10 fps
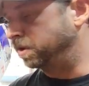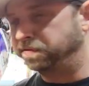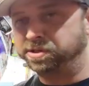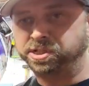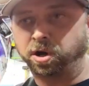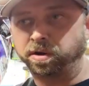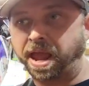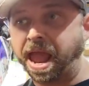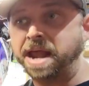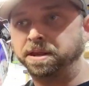don't even
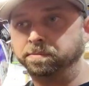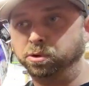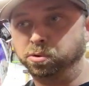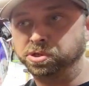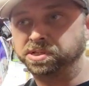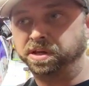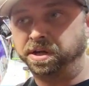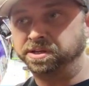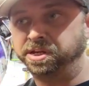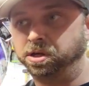start adding boost
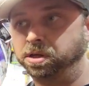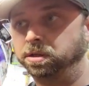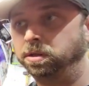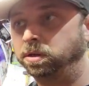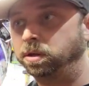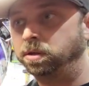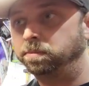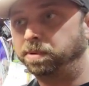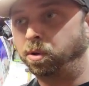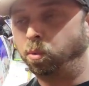until
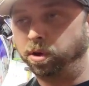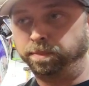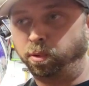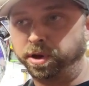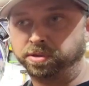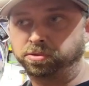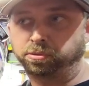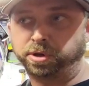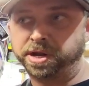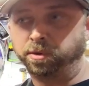about
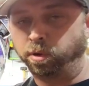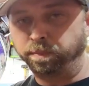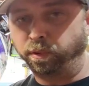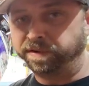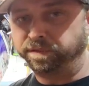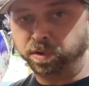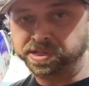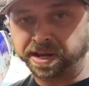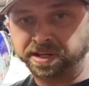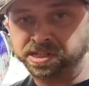1.3 to 1.4
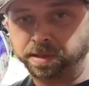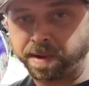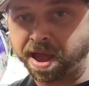seconds in the